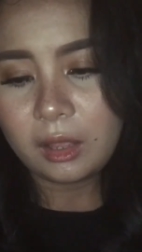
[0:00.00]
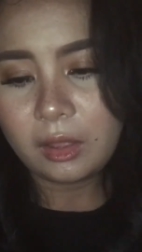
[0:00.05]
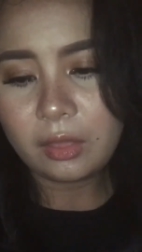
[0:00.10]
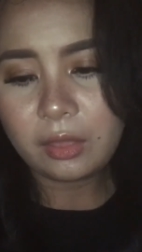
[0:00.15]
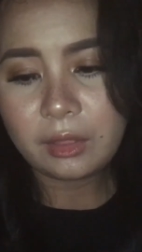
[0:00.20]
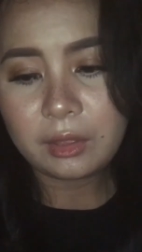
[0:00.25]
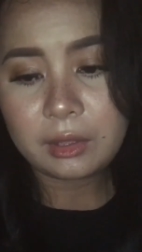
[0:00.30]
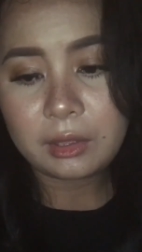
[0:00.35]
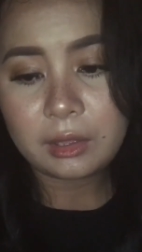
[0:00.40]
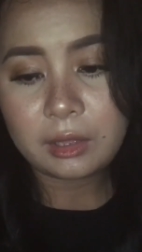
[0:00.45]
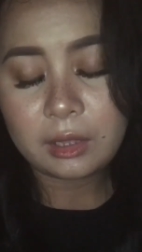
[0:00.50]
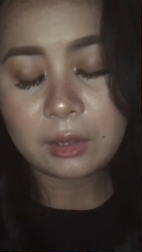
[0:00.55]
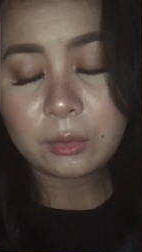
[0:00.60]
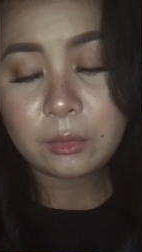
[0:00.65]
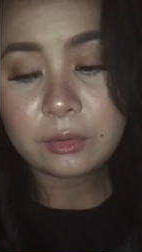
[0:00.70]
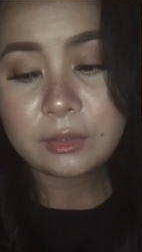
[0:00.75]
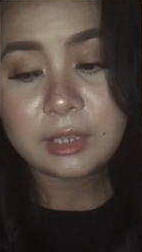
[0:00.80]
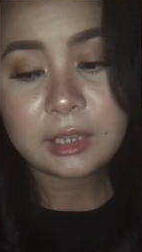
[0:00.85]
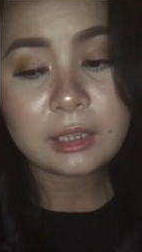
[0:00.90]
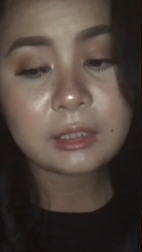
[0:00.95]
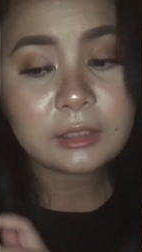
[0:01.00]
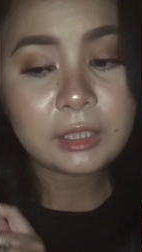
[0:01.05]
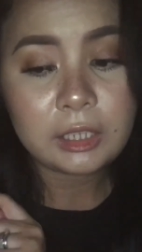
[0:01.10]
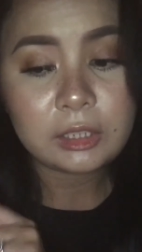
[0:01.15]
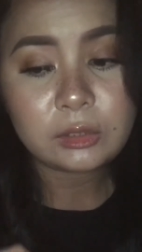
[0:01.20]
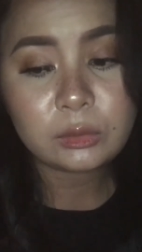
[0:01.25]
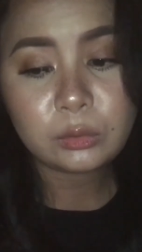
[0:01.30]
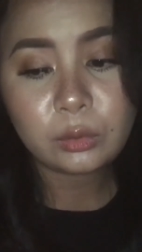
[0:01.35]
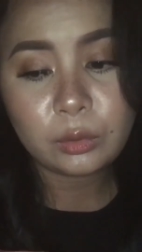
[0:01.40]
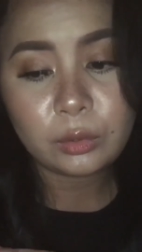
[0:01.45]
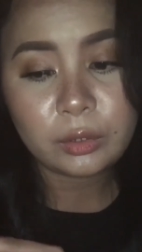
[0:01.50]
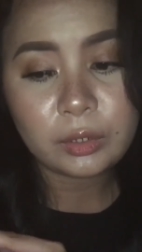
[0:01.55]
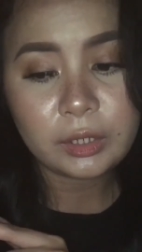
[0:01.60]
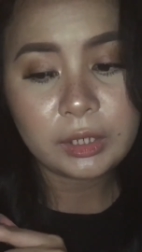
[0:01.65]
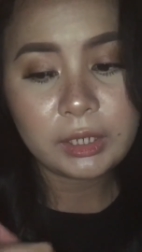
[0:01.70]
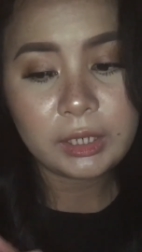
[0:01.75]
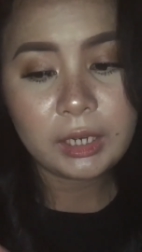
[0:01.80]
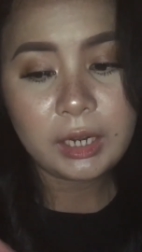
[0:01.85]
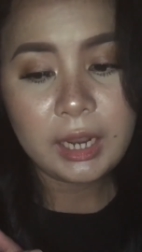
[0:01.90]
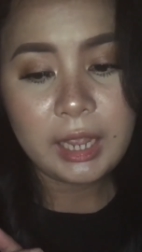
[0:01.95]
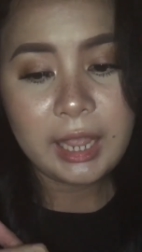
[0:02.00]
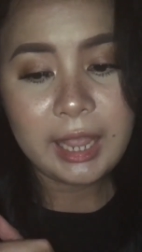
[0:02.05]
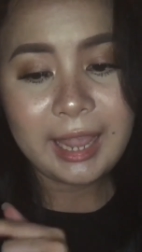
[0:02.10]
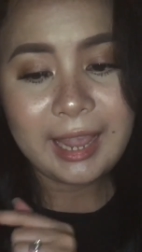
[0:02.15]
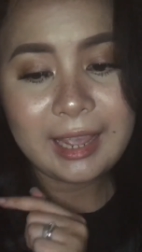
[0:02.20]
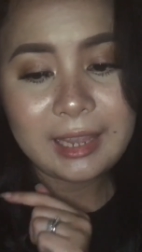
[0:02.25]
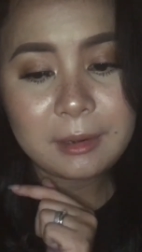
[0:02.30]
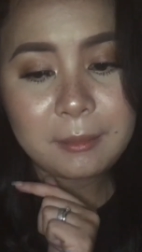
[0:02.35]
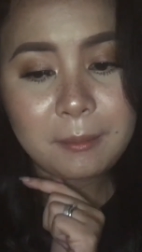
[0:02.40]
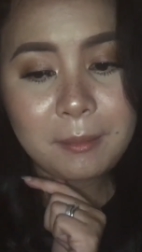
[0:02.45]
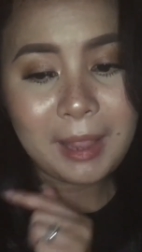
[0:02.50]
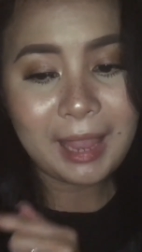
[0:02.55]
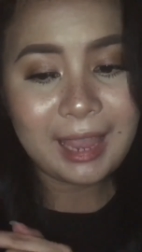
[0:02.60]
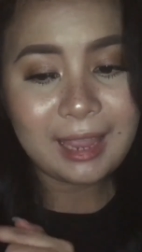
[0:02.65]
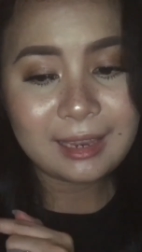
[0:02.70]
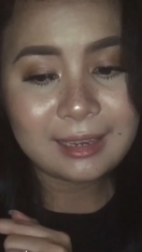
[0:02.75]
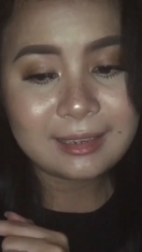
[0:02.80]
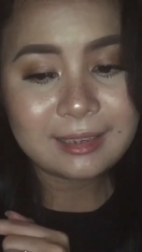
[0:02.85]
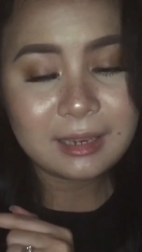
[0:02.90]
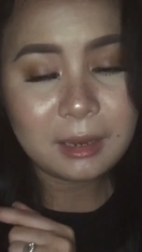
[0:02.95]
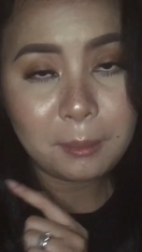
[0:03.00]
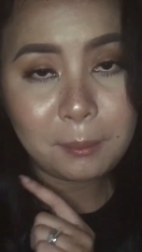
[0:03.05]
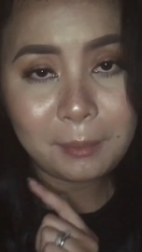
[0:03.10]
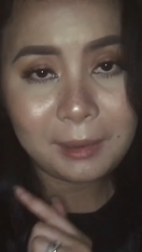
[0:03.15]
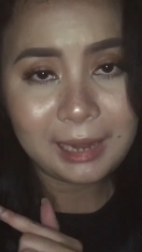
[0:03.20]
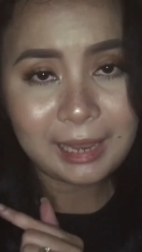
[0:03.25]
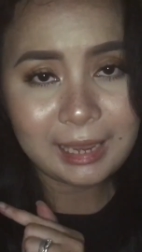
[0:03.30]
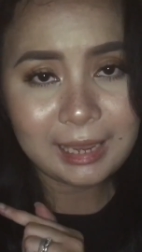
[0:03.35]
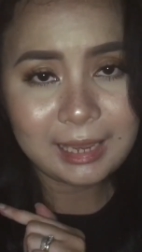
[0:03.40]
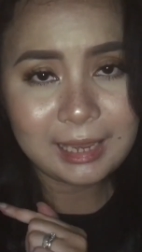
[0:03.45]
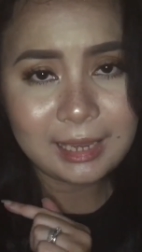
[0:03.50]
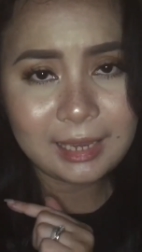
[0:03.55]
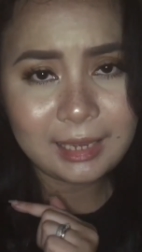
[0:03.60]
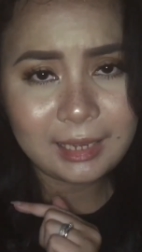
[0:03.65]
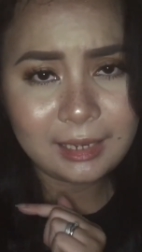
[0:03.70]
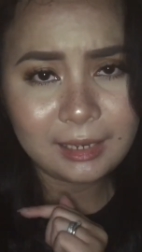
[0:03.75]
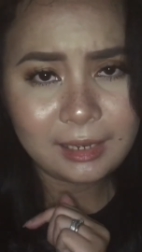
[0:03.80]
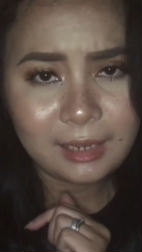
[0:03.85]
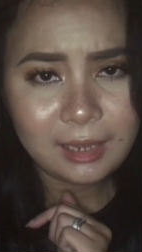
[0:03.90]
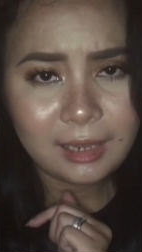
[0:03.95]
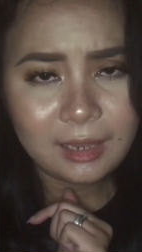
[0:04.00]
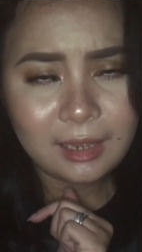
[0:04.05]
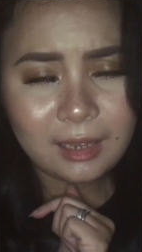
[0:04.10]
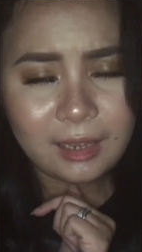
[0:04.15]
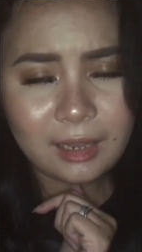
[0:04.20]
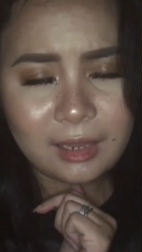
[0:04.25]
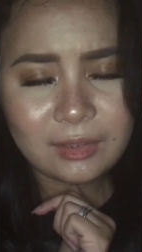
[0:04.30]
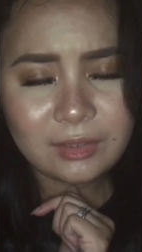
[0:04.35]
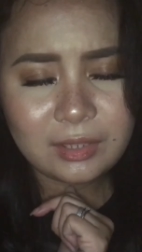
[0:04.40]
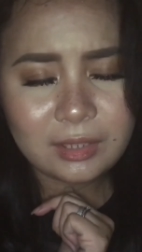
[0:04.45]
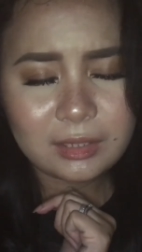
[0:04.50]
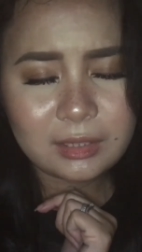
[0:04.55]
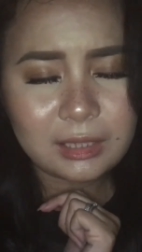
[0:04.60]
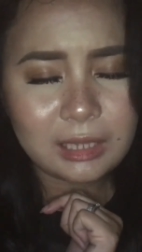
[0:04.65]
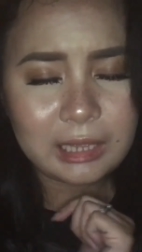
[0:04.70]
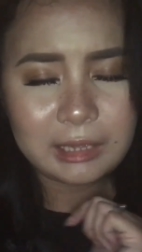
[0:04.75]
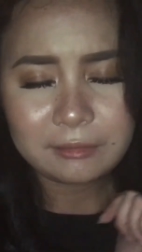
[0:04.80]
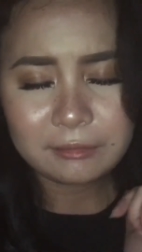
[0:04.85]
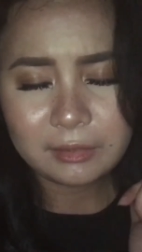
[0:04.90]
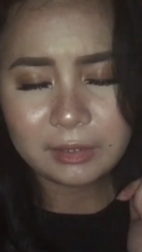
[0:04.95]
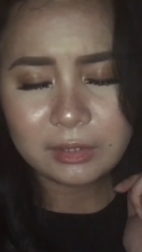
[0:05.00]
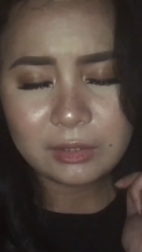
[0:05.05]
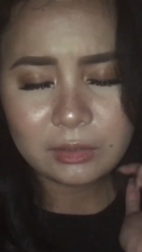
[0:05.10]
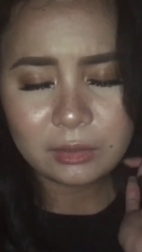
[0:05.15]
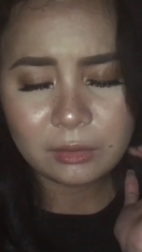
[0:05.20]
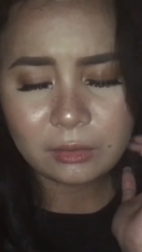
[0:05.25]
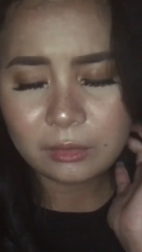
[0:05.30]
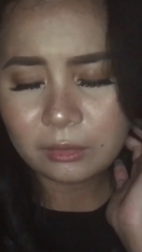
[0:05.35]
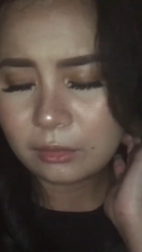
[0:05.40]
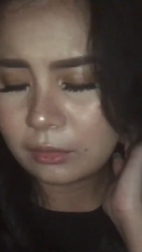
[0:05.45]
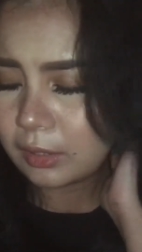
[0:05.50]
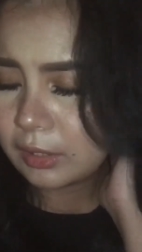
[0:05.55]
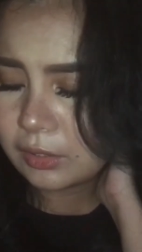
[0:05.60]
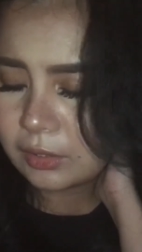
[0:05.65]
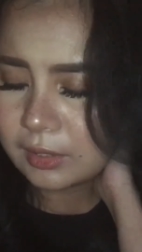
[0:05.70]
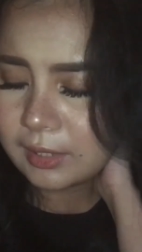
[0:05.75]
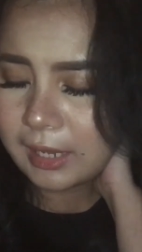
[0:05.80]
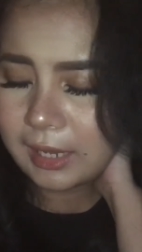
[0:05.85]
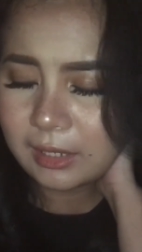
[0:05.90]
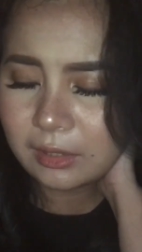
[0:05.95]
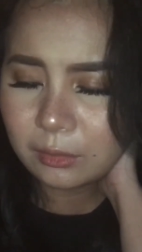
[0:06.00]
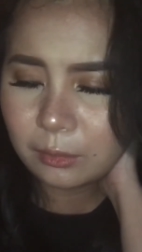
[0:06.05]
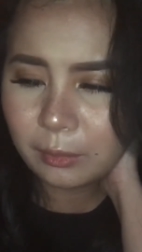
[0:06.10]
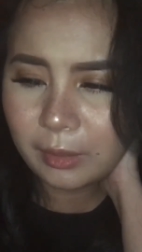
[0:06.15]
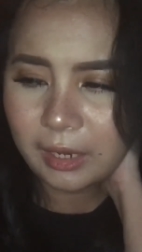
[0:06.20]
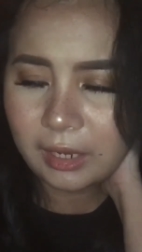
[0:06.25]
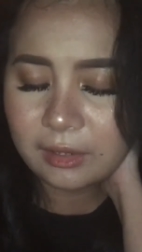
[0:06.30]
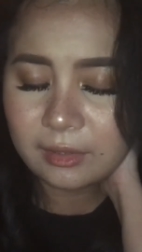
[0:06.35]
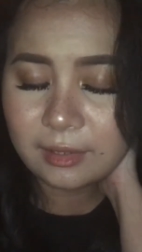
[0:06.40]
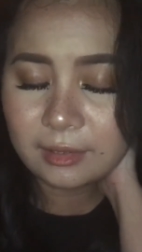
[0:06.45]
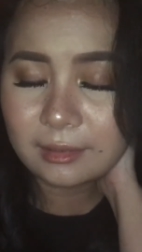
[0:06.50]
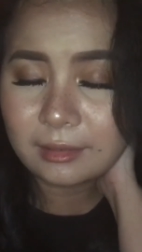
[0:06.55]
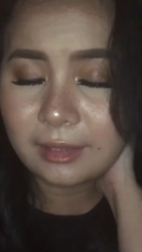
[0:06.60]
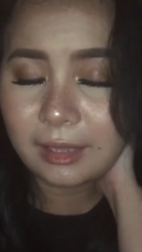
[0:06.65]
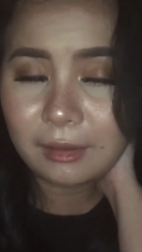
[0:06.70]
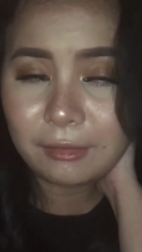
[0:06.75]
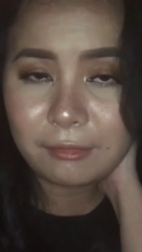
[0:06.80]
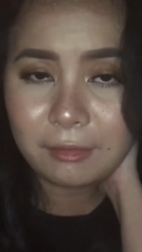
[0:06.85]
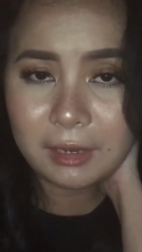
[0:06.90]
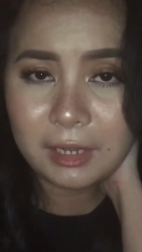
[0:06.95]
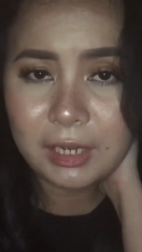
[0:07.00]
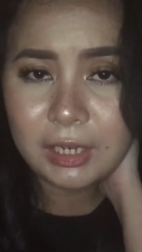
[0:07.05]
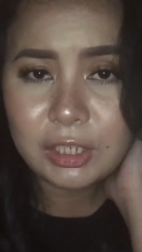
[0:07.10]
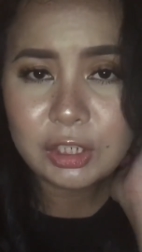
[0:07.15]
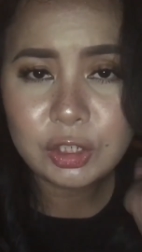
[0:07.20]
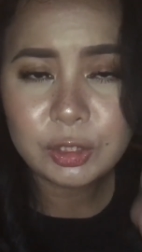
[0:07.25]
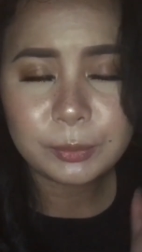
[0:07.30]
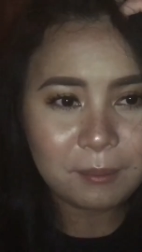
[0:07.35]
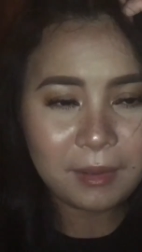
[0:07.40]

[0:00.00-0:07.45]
the hotel next door had a band playing until 11, so I just had to wait until they finish.